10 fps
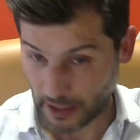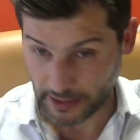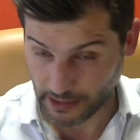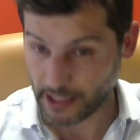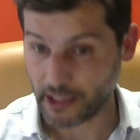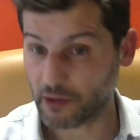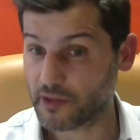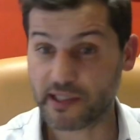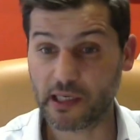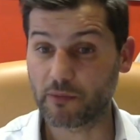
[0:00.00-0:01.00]
I can hire a
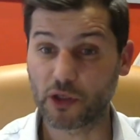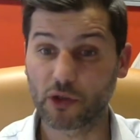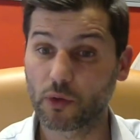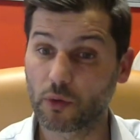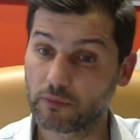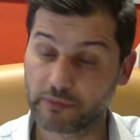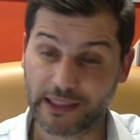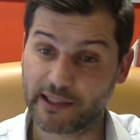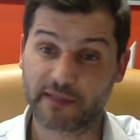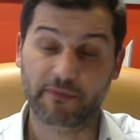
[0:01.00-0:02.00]
CMO
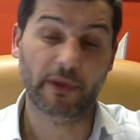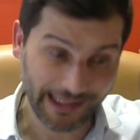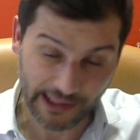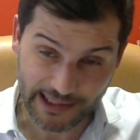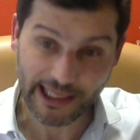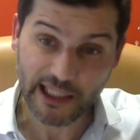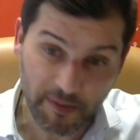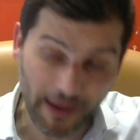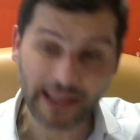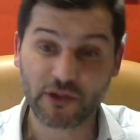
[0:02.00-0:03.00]
that is understands
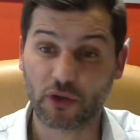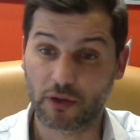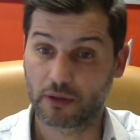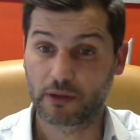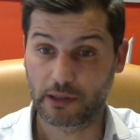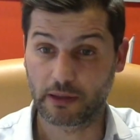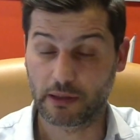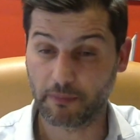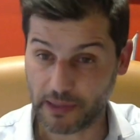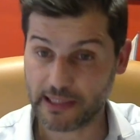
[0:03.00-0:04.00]
better the,
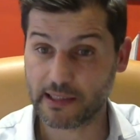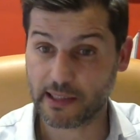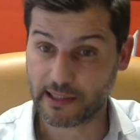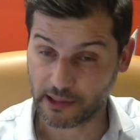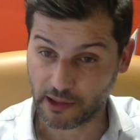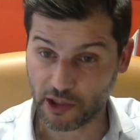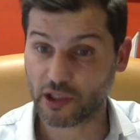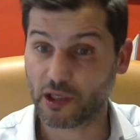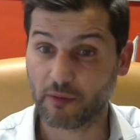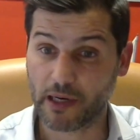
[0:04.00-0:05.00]
the business and the
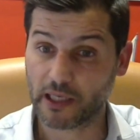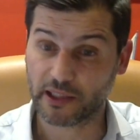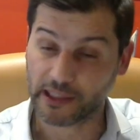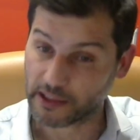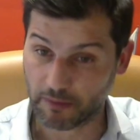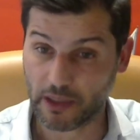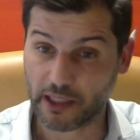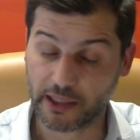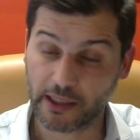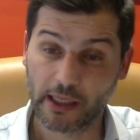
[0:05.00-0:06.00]
digital marketing and the
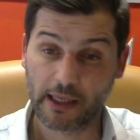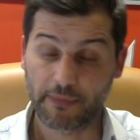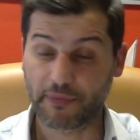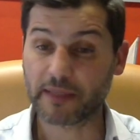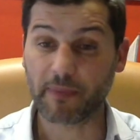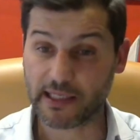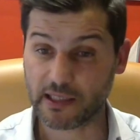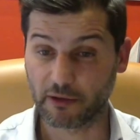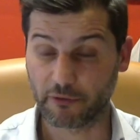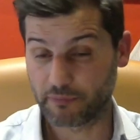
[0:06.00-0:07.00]
marketing that
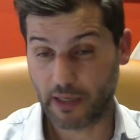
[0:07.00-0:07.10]
myself.